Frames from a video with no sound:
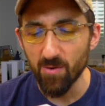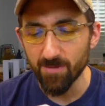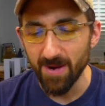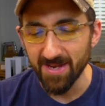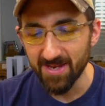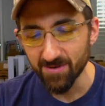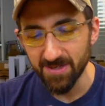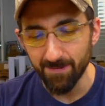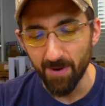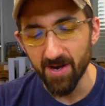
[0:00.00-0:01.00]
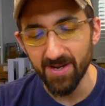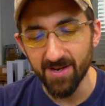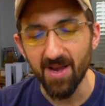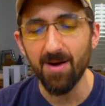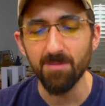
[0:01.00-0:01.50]
my guilty body.
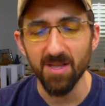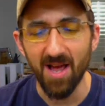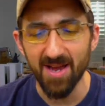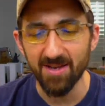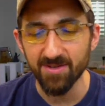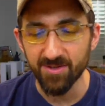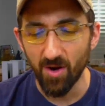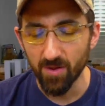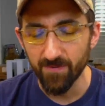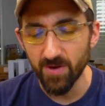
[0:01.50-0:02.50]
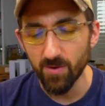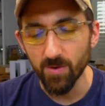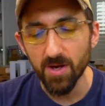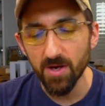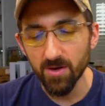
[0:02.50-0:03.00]
Come, lions, all of
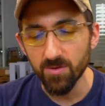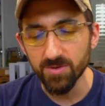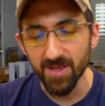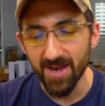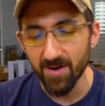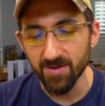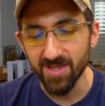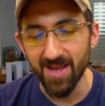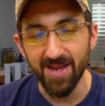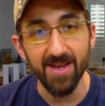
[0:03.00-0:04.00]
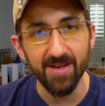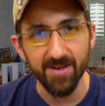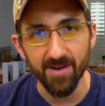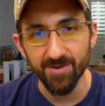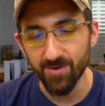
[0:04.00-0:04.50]
you, whose lairs lie
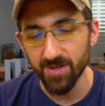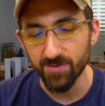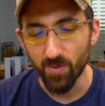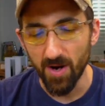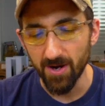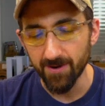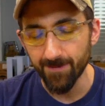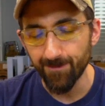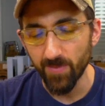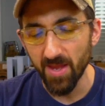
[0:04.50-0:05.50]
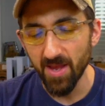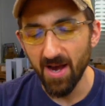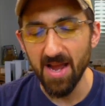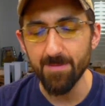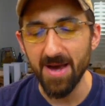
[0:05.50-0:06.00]
hidden under this rock.
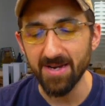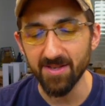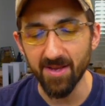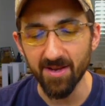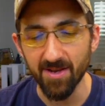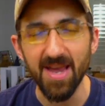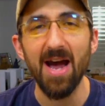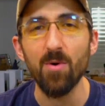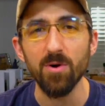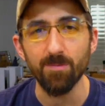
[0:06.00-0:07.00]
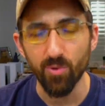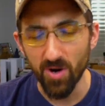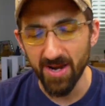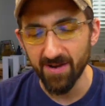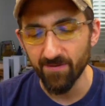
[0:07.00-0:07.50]
I am acting like a coward
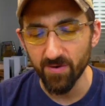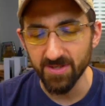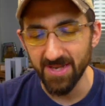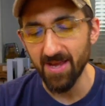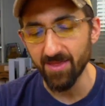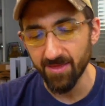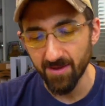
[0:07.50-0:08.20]
praying for death.